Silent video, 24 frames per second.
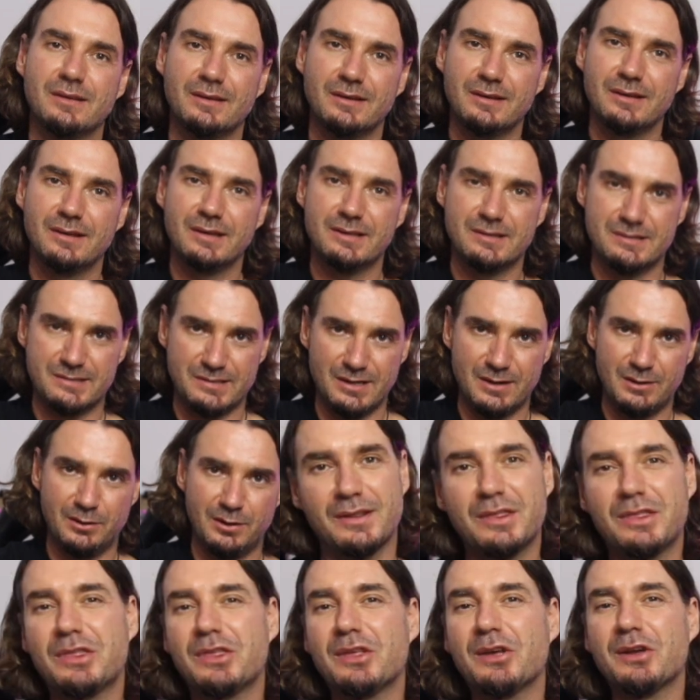Etc.
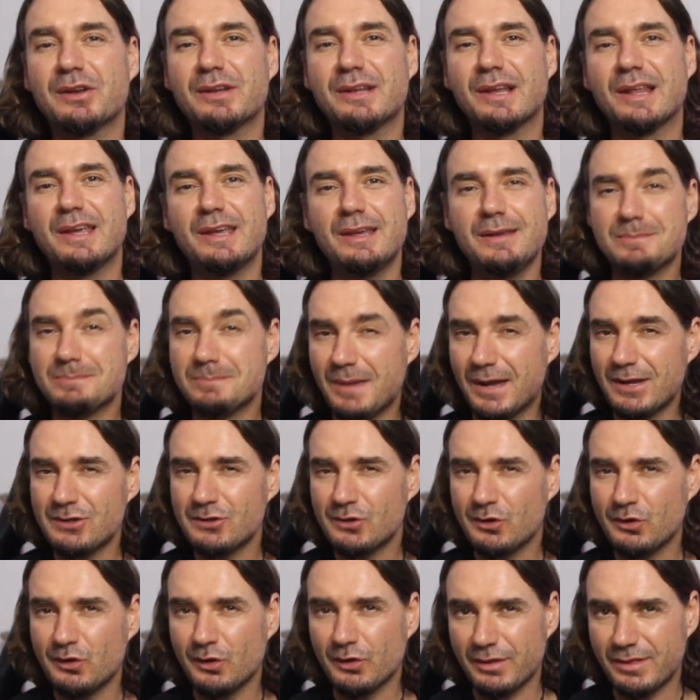Thirdly, make
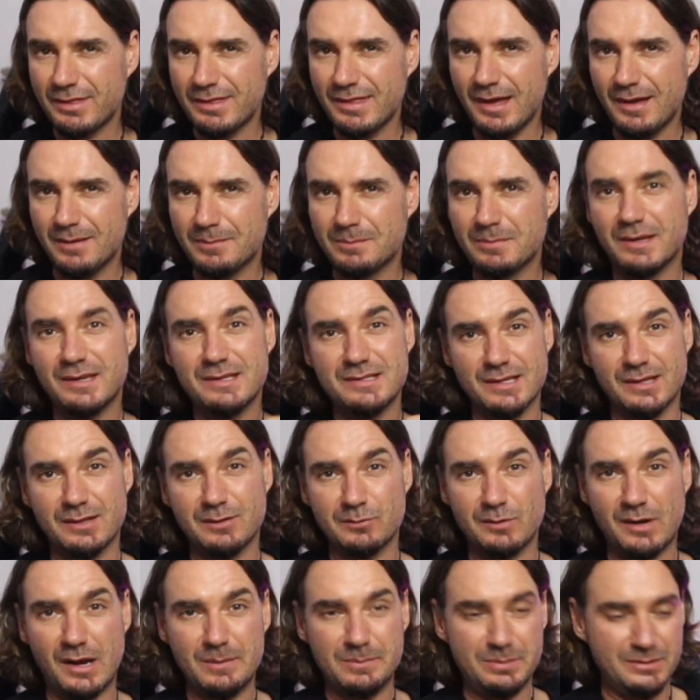sure your thumb is in the
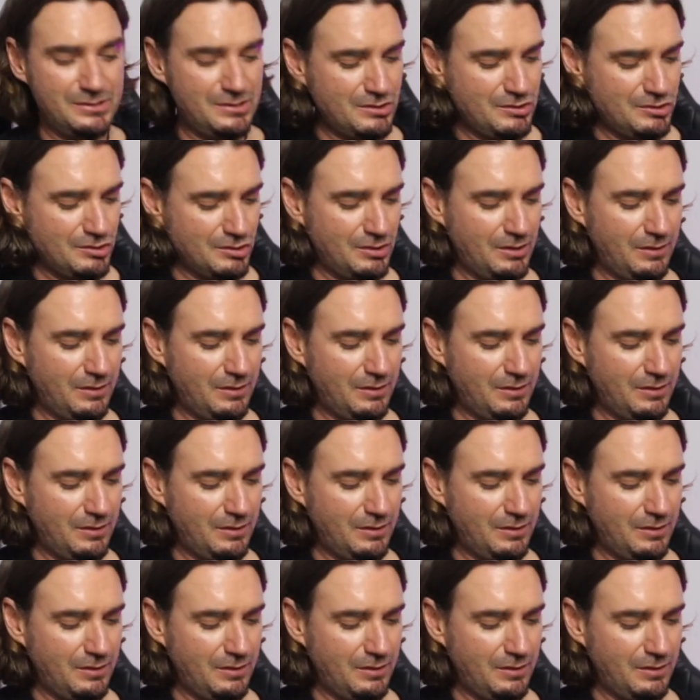right position.